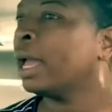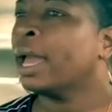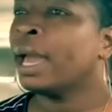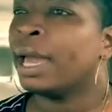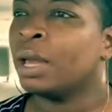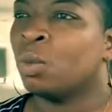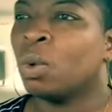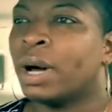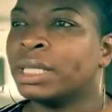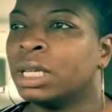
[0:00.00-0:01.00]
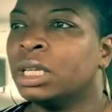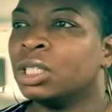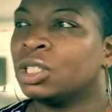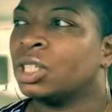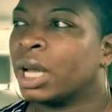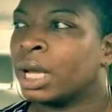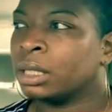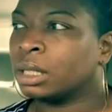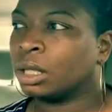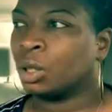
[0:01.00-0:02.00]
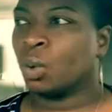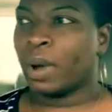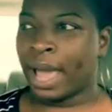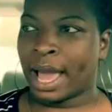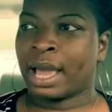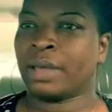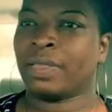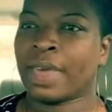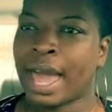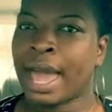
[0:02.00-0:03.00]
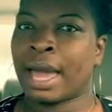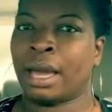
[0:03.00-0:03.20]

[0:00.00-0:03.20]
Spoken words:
It wasn't just the way that,